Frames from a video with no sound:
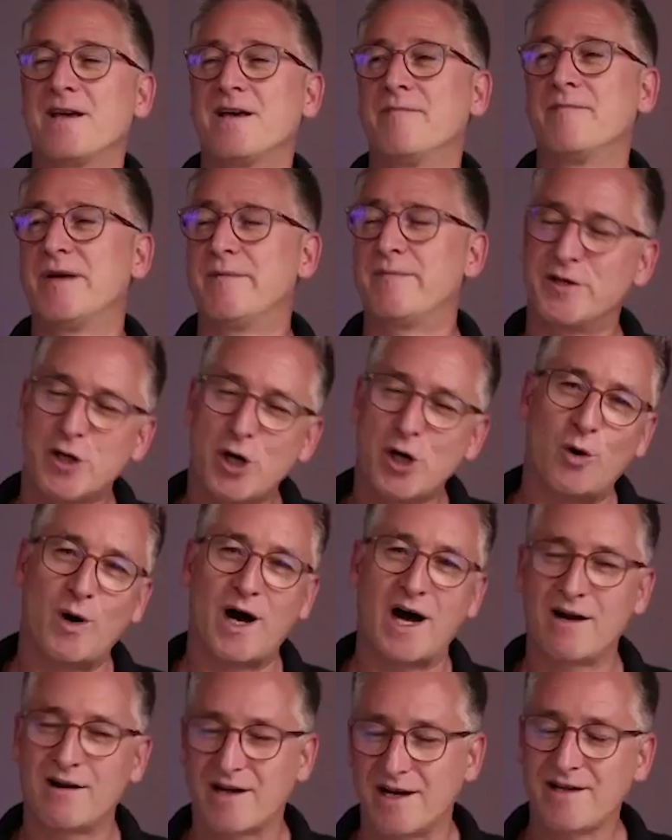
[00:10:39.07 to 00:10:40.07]
People know,
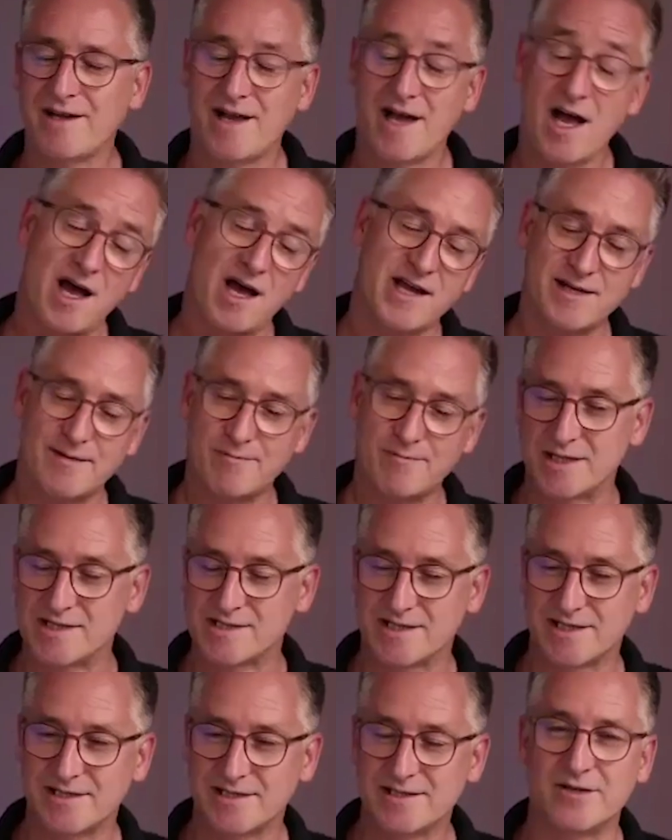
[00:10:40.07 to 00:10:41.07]
okay, and he plays the
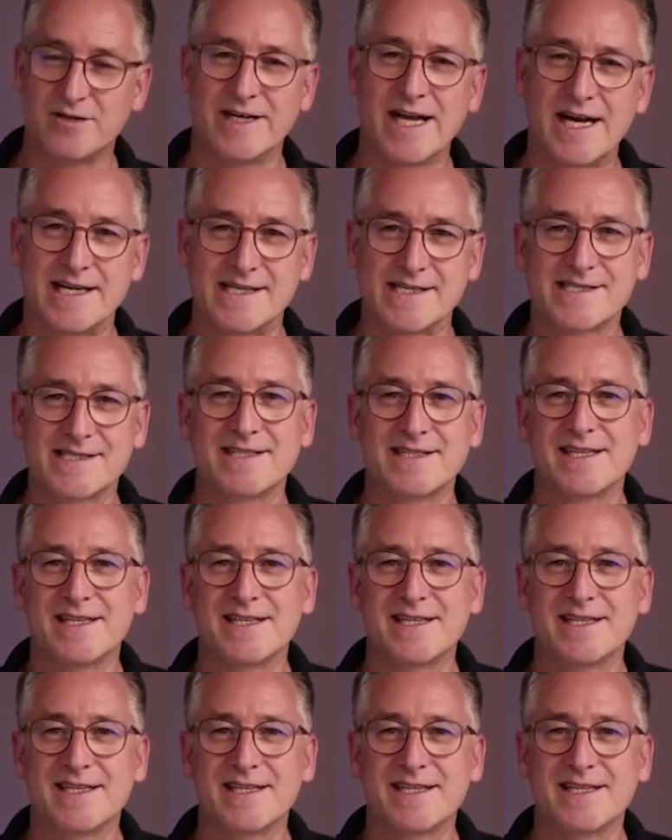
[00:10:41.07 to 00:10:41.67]
guitar, nice.